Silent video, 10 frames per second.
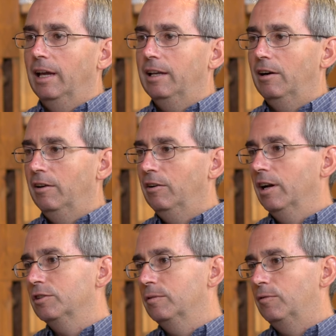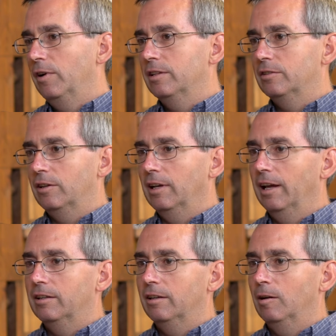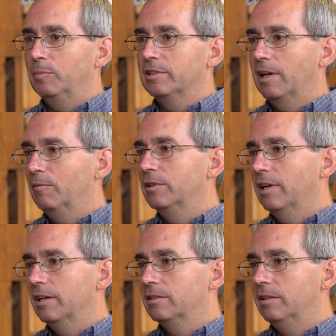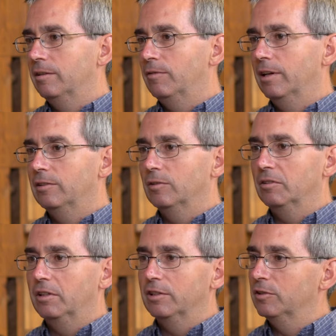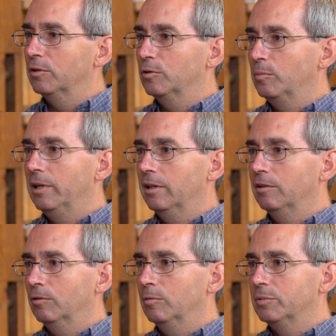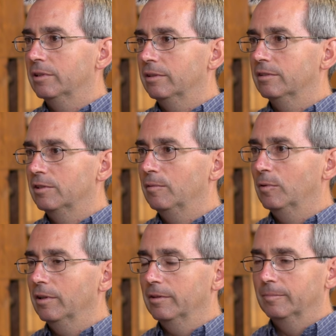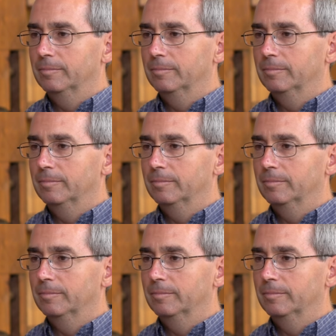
And our international friends are glad to help us advertise the event on their social media groups and so forth.